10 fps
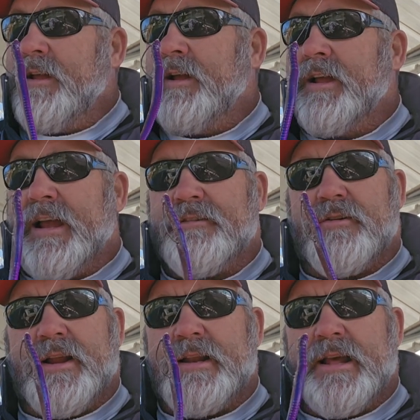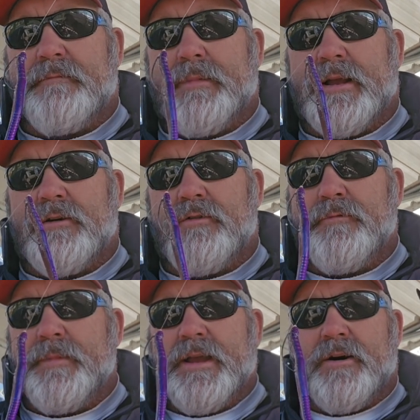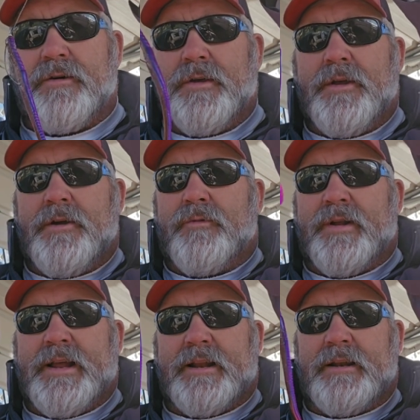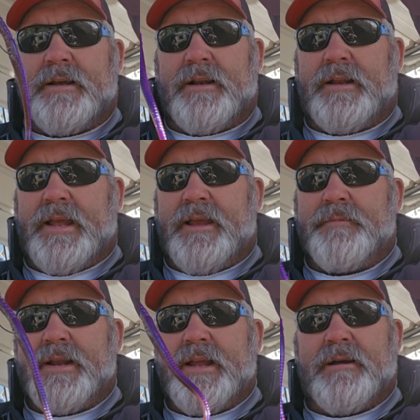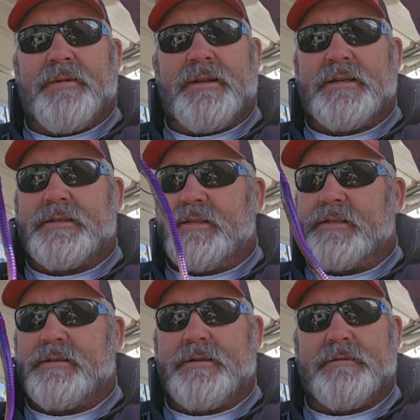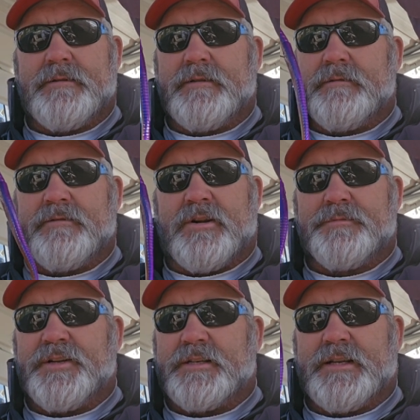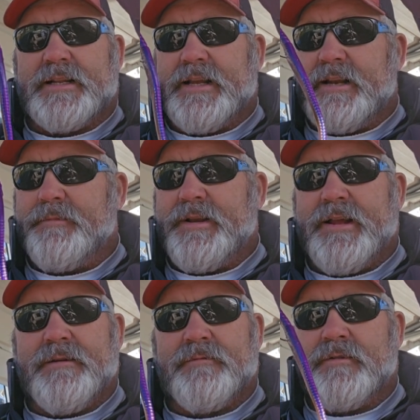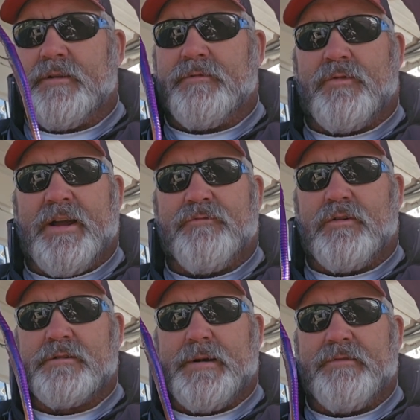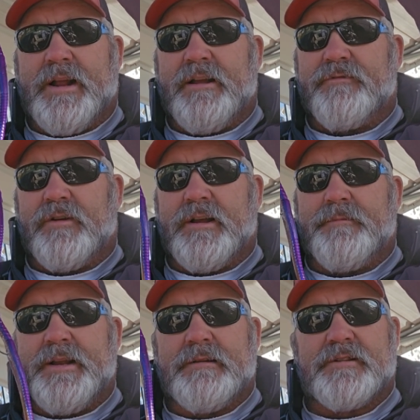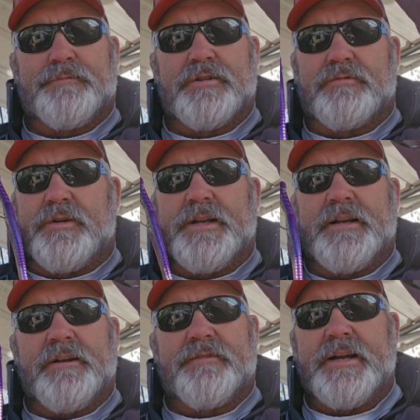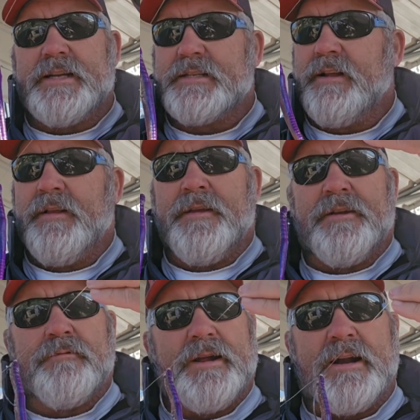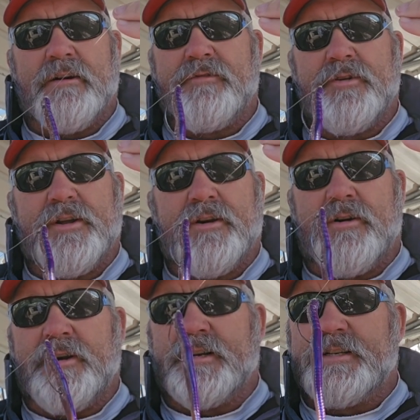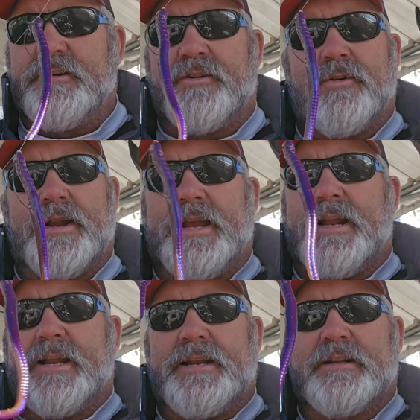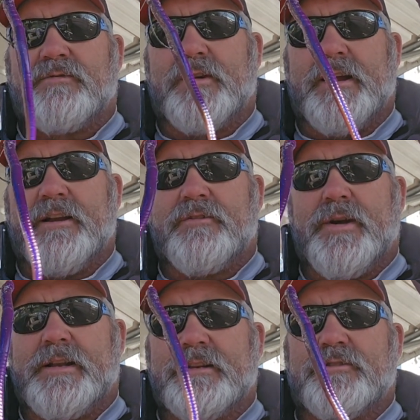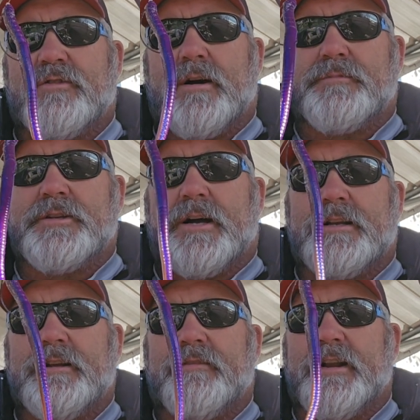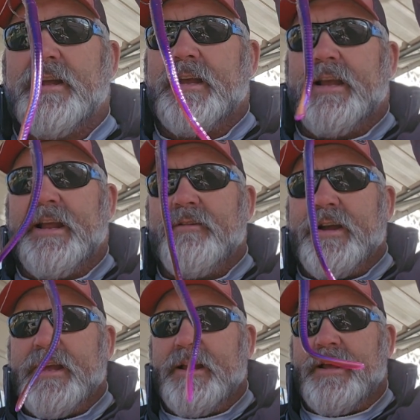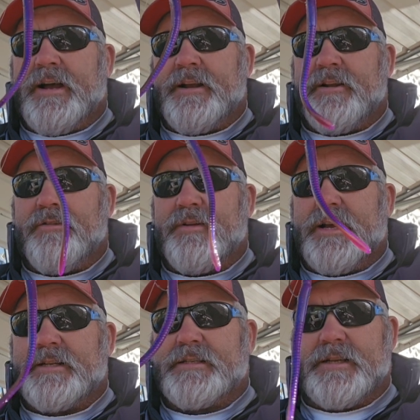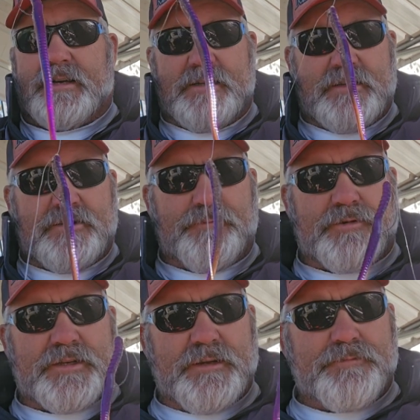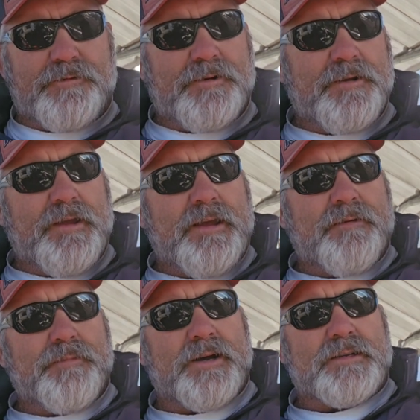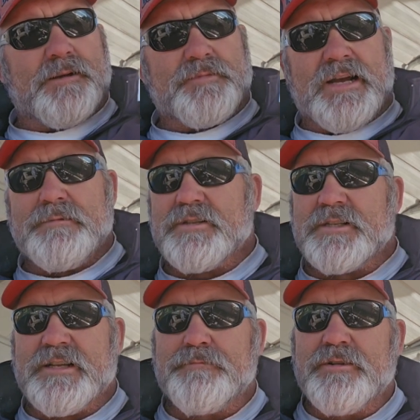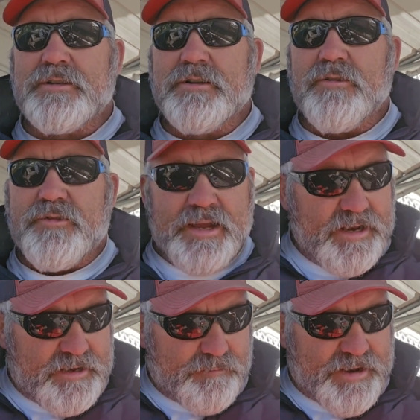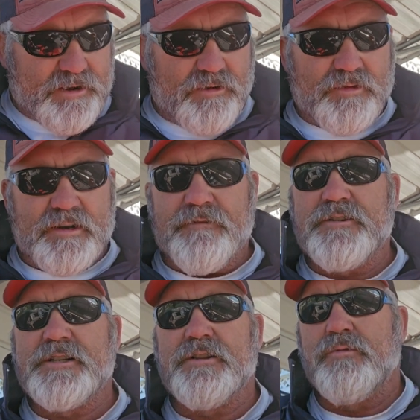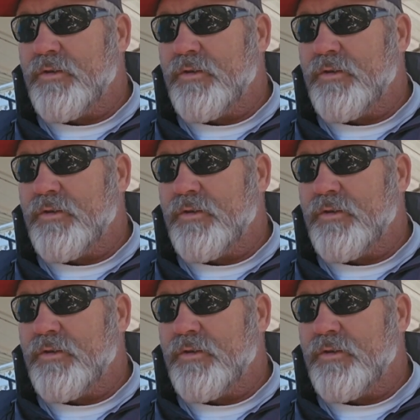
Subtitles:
after eating that big old meal, when that little M&M, and this drop shots like that M&M, your wife walks by with a handful of M&Ms and puts one in your face, no matter how full you are, you're still going to eat it. That's what I equate this drop shot to. But anyway, I know that's super simple, but sometimes the simplest little thing can make all the difference in the